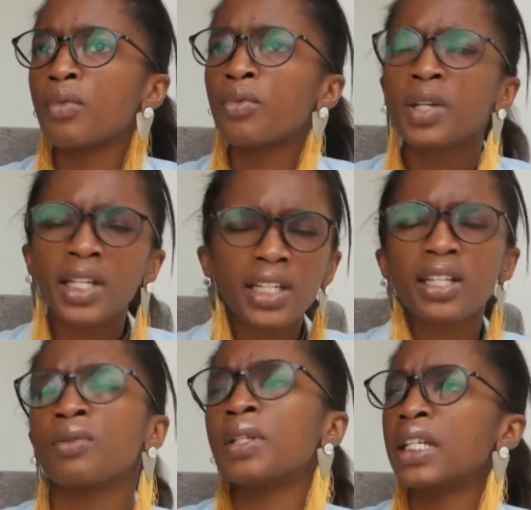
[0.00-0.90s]

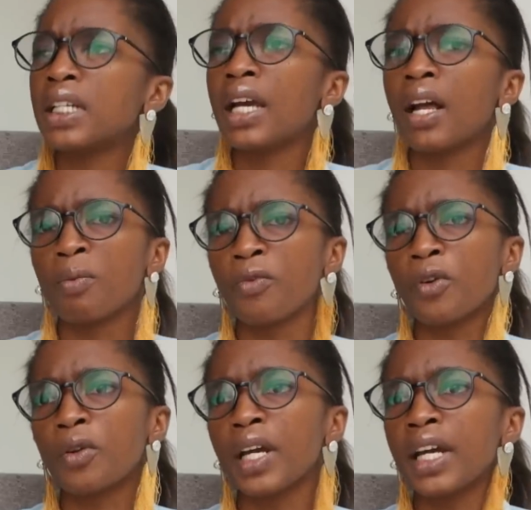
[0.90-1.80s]
really, really
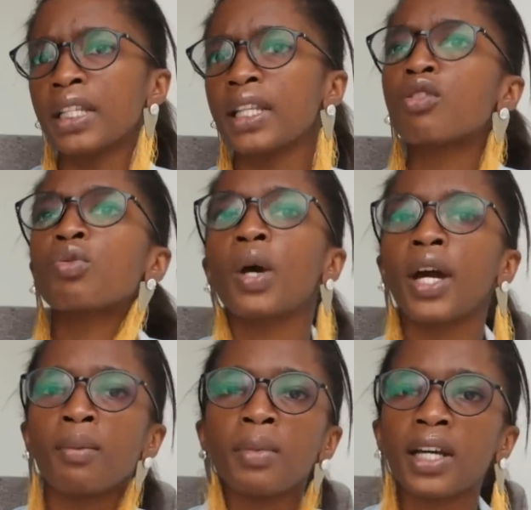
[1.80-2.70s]
helpful, and that's
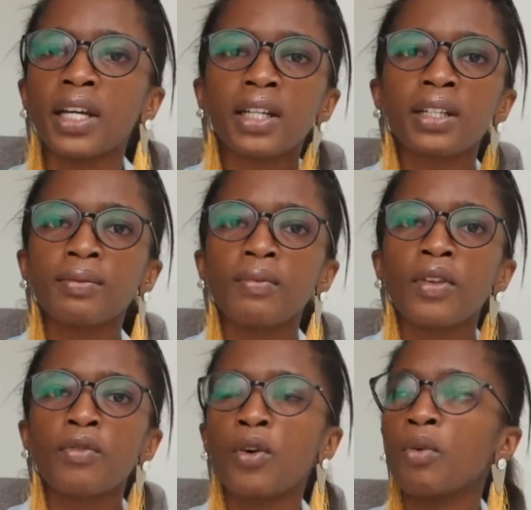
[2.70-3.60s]
why I'm like,
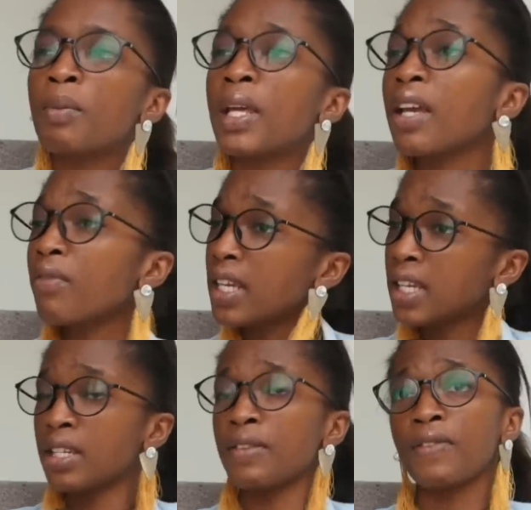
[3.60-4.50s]
for women, even
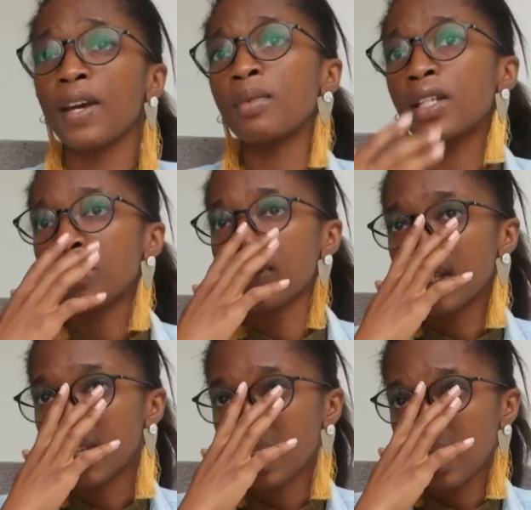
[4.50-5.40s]
in the family, you
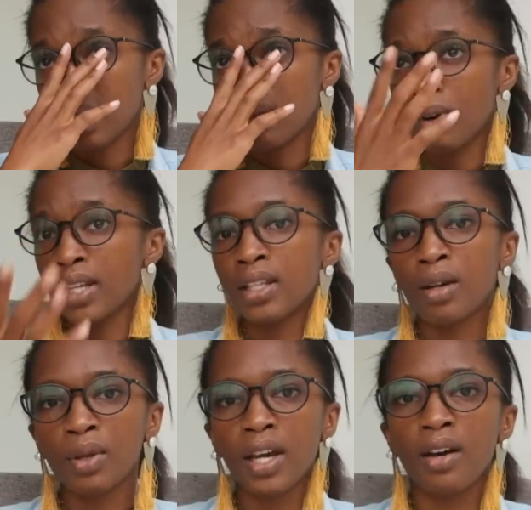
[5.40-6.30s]
see, in
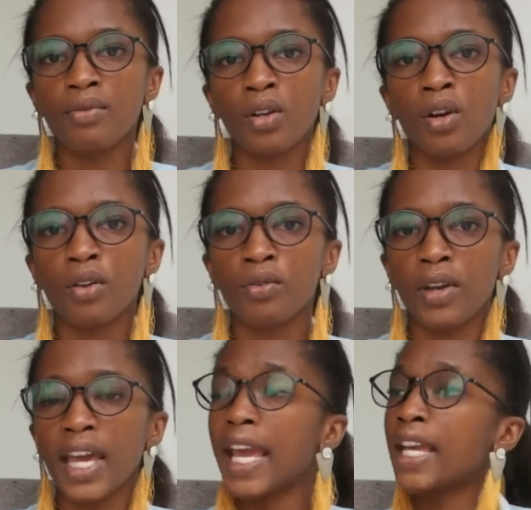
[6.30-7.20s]
Rwanda, we have a lot of
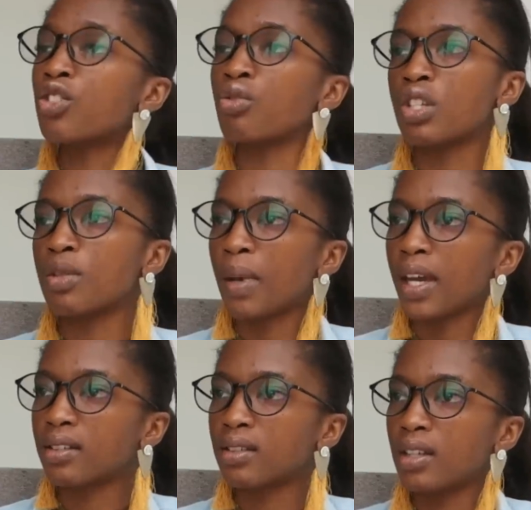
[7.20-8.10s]
age
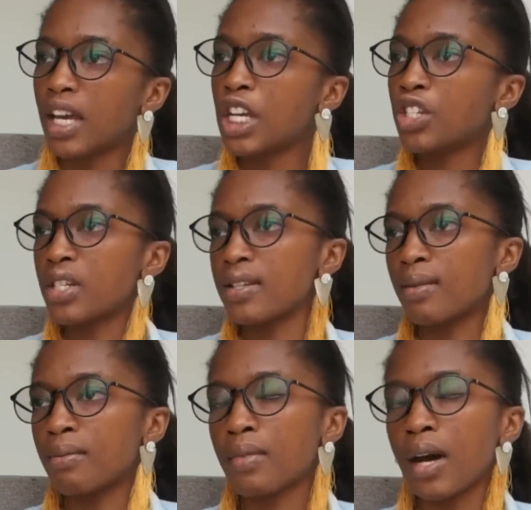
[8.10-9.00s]
respect,
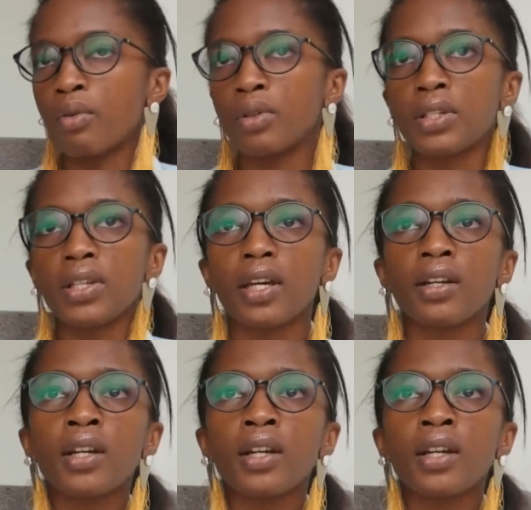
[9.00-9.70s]
ageism, I would say.